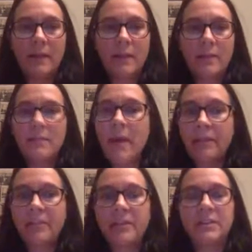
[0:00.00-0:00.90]
the
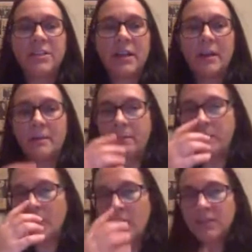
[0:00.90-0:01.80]
method,
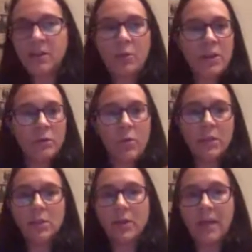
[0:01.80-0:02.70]
so we
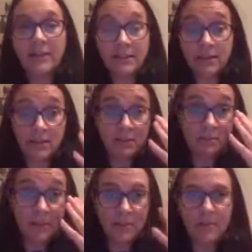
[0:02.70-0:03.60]
look at
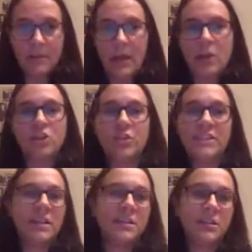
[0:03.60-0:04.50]
the
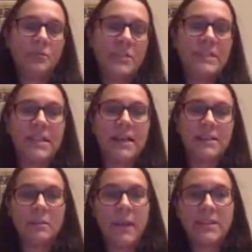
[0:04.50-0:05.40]
characteristics of this
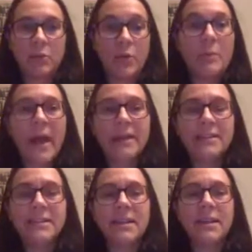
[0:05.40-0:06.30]
data in Mexico and
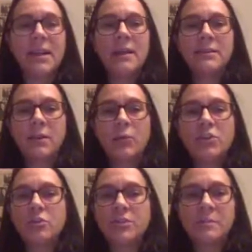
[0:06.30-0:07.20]
Pakistan. So we
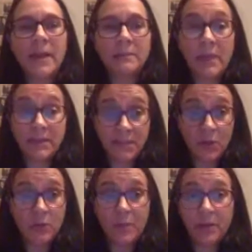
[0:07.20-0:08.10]
choose
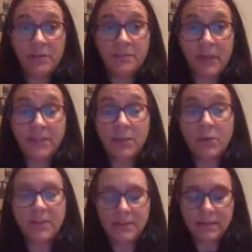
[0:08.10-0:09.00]
Mexico because
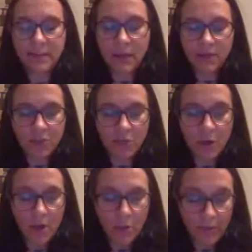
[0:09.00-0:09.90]
Mexico is a country
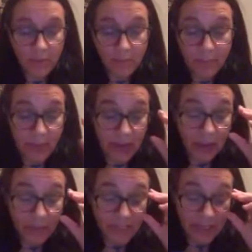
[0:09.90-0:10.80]
with a big
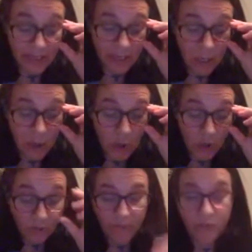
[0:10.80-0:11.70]
uptake
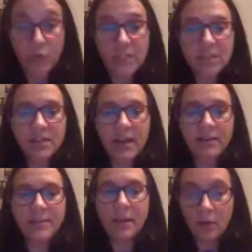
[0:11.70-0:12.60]
of Twitter
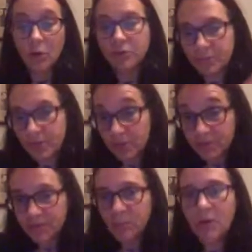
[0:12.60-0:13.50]
data, and also because
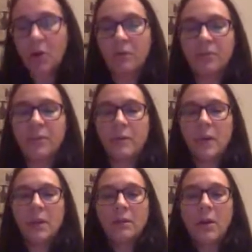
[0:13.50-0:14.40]
it is one of the
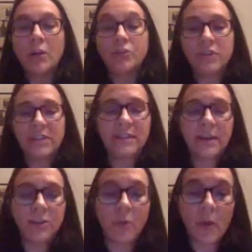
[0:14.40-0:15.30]
countries
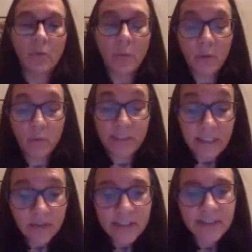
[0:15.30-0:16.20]
that UN Women was
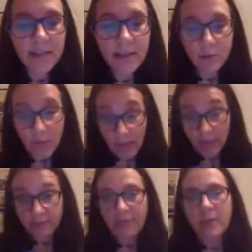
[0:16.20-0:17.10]
interested, and we
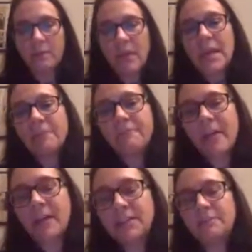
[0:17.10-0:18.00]
have enough
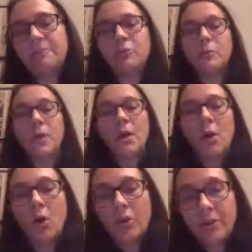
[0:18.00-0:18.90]
data from
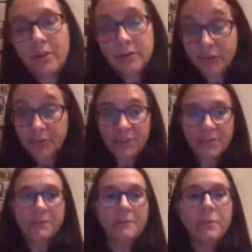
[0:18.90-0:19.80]
other sources
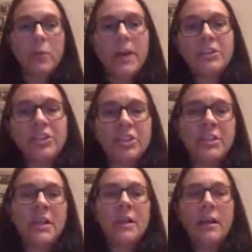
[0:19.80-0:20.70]
of
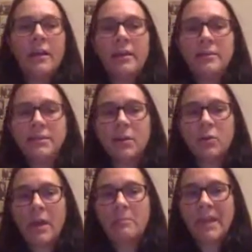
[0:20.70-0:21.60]
evaluation.
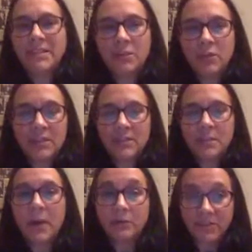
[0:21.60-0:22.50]
And Mexico
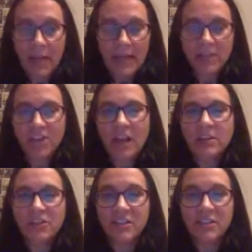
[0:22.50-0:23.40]
doesn't pose any
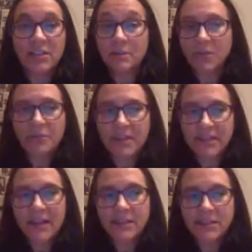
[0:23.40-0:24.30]
challenges in terms of
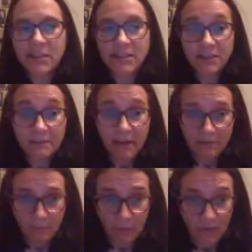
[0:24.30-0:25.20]
access.
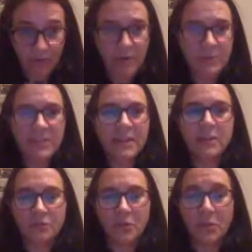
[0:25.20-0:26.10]

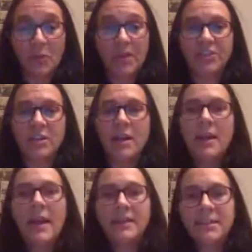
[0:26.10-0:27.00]
65.3% of the population
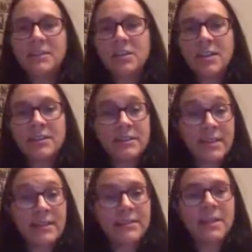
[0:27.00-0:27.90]
has internet
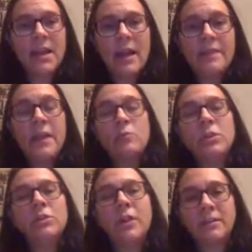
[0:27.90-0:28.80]
access. And then we
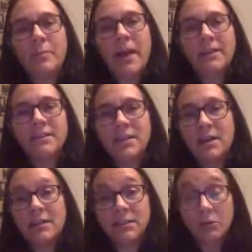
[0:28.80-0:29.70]
look at
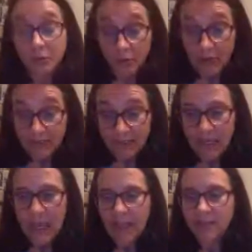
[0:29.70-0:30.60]
Pakistan as a contrasting
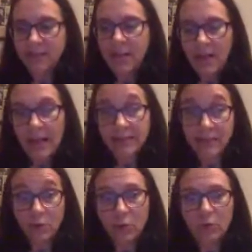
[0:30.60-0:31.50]
case, as the
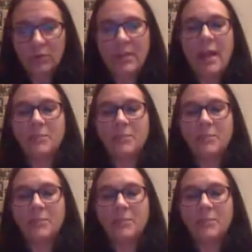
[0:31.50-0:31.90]
two types